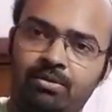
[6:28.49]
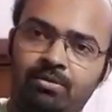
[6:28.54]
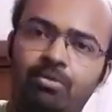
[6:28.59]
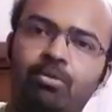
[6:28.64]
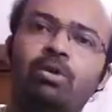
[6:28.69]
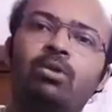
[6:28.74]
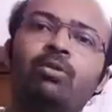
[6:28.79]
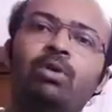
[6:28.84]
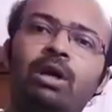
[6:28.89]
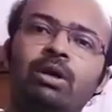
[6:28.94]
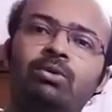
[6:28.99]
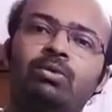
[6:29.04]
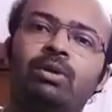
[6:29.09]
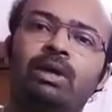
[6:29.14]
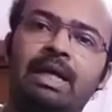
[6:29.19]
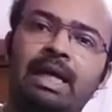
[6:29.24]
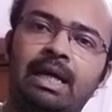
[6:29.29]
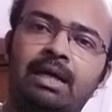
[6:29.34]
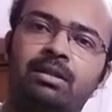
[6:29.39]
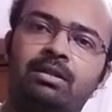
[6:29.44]
We are going to
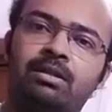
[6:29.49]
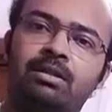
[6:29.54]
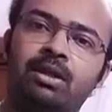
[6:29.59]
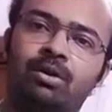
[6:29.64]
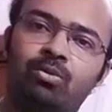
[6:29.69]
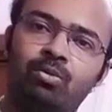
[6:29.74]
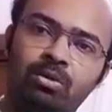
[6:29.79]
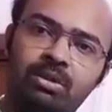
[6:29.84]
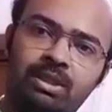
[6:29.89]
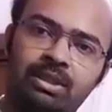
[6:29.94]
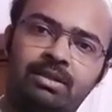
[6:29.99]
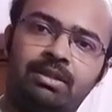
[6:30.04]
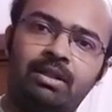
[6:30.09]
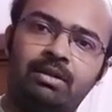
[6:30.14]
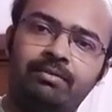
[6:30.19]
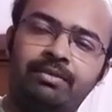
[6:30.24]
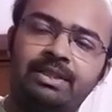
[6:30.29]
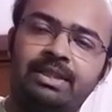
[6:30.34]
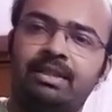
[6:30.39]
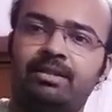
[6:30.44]
get the goods and
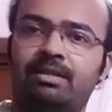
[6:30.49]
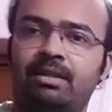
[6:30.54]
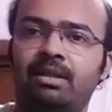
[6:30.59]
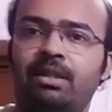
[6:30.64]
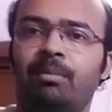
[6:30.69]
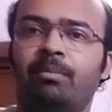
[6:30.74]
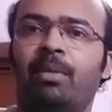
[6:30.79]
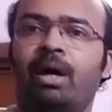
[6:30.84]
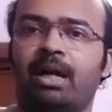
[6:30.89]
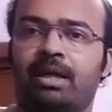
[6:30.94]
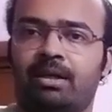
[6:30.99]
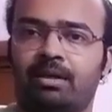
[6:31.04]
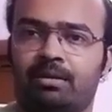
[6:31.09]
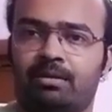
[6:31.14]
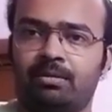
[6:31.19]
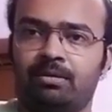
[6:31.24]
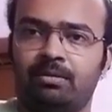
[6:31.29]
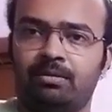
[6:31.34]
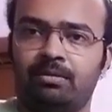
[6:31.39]
services in the market.